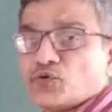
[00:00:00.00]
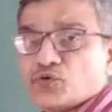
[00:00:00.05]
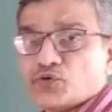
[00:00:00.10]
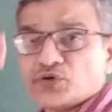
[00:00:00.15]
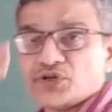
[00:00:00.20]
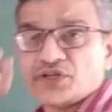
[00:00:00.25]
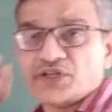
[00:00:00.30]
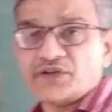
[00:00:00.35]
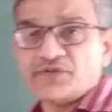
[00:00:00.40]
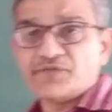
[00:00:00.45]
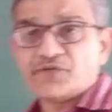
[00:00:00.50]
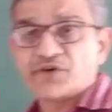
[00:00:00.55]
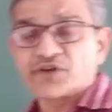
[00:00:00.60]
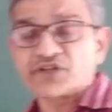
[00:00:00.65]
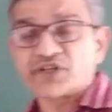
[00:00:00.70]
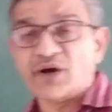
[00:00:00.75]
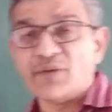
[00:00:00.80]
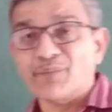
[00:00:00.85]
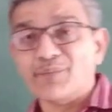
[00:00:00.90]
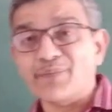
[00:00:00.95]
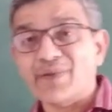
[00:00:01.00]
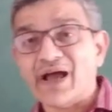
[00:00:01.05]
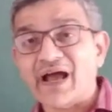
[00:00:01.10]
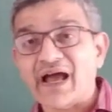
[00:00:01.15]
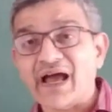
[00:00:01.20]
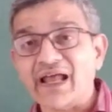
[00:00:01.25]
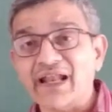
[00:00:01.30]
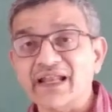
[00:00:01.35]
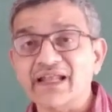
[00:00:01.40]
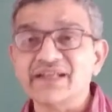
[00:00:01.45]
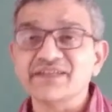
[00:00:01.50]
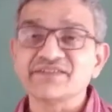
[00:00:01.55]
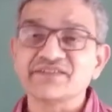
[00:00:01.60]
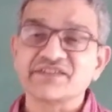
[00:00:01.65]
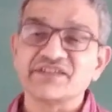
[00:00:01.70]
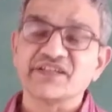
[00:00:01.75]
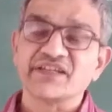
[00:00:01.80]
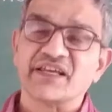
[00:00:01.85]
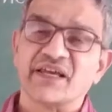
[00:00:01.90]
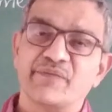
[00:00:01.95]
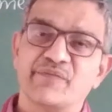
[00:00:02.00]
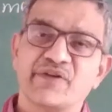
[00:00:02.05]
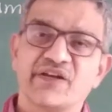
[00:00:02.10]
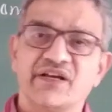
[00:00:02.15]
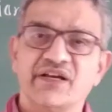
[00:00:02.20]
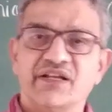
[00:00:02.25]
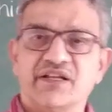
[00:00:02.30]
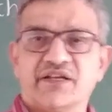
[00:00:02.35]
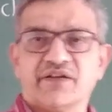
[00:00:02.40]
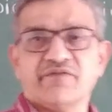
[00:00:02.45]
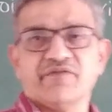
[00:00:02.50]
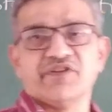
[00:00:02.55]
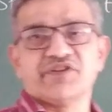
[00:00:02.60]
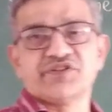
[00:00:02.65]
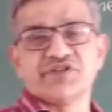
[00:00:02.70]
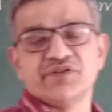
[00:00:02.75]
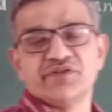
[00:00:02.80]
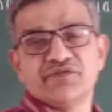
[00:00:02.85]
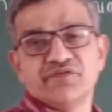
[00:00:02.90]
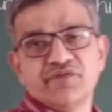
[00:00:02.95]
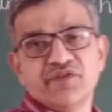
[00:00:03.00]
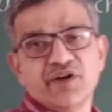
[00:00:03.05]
only for the balanced chemical equation.